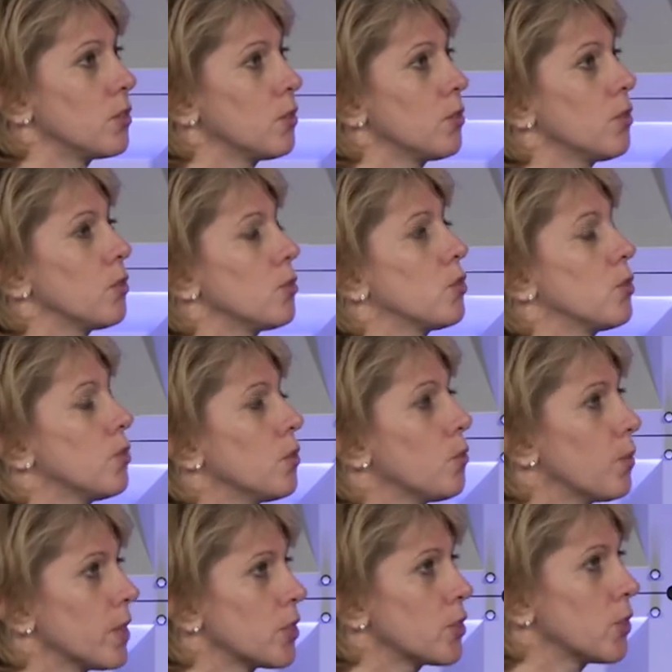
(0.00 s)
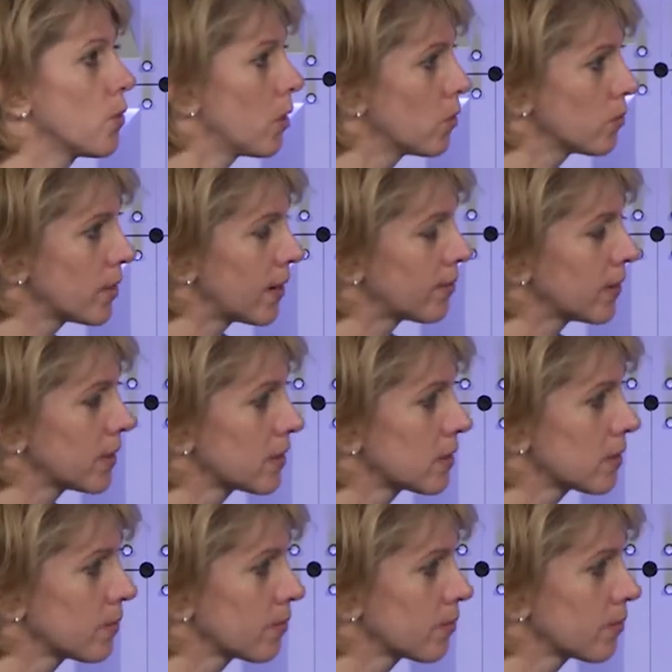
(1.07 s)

Do, do you wish you owned Netflix?